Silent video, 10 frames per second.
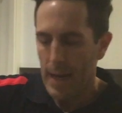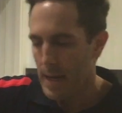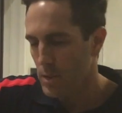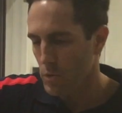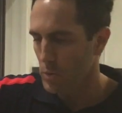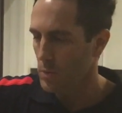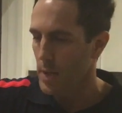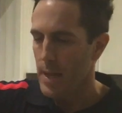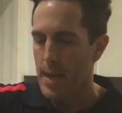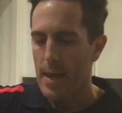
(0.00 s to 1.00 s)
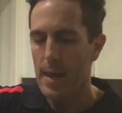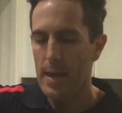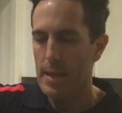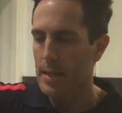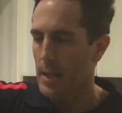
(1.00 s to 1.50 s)
handle,
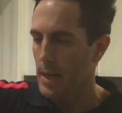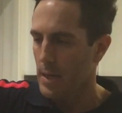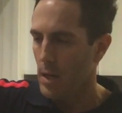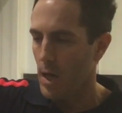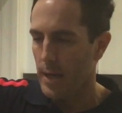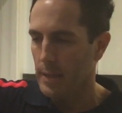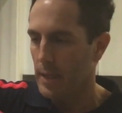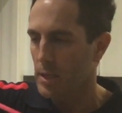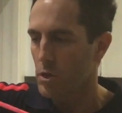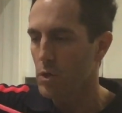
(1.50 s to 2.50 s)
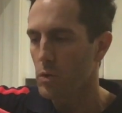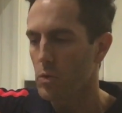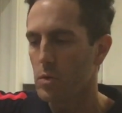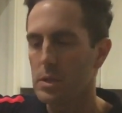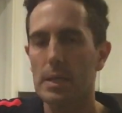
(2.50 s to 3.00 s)
and then I can
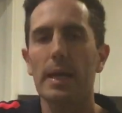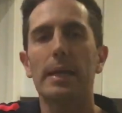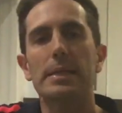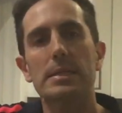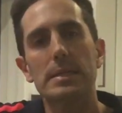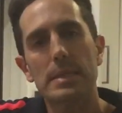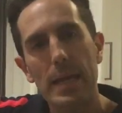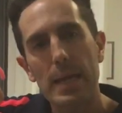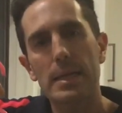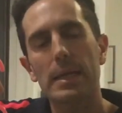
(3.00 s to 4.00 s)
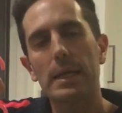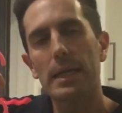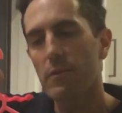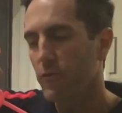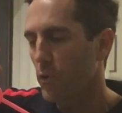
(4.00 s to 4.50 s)
use a standard
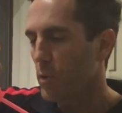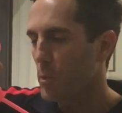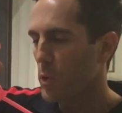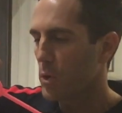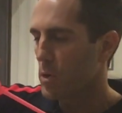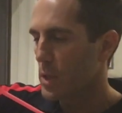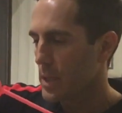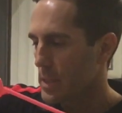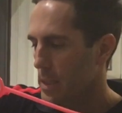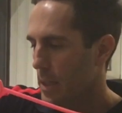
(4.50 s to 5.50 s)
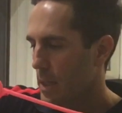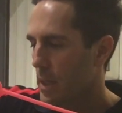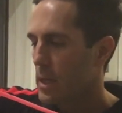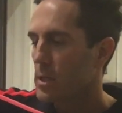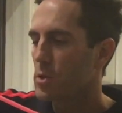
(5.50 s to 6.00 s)
informal unit
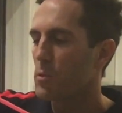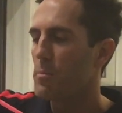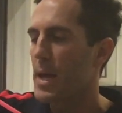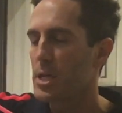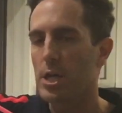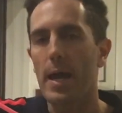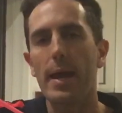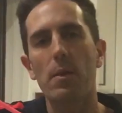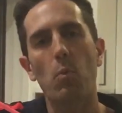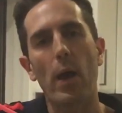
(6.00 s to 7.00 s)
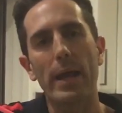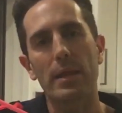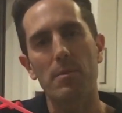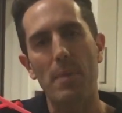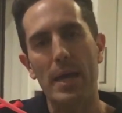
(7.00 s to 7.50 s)
to measure and weigh
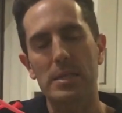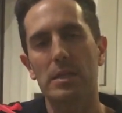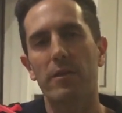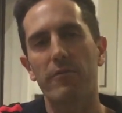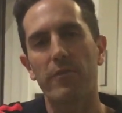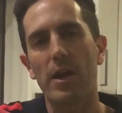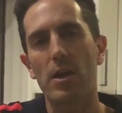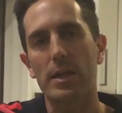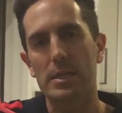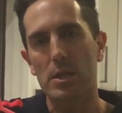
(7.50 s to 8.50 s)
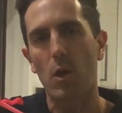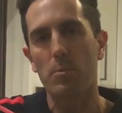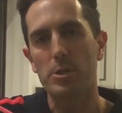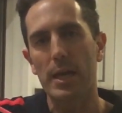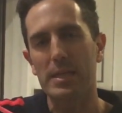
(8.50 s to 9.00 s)
the mass of various
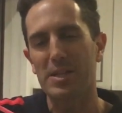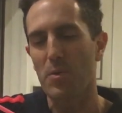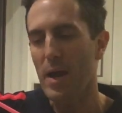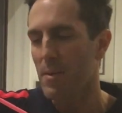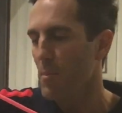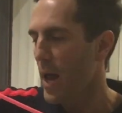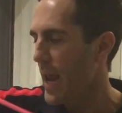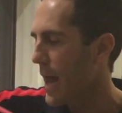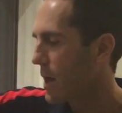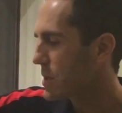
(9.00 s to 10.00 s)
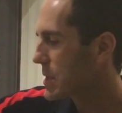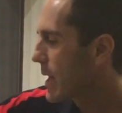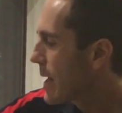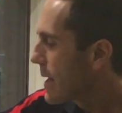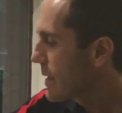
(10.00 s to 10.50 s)
objects around my house.
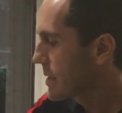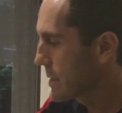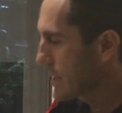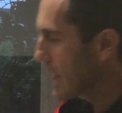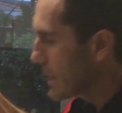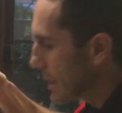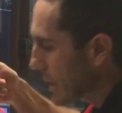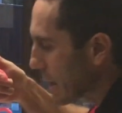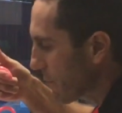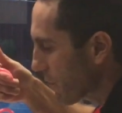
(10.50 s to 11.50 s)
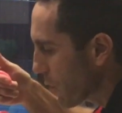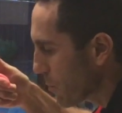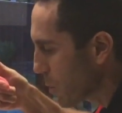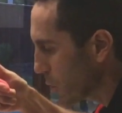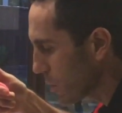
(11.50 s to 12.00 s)
The standard
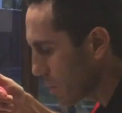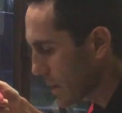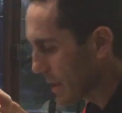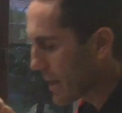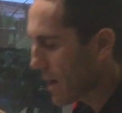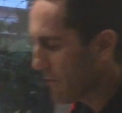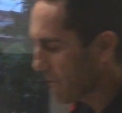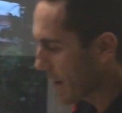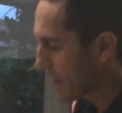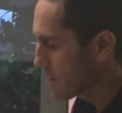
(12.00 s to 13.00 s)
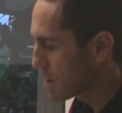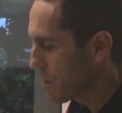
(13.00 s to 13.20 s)
informal unit that I found to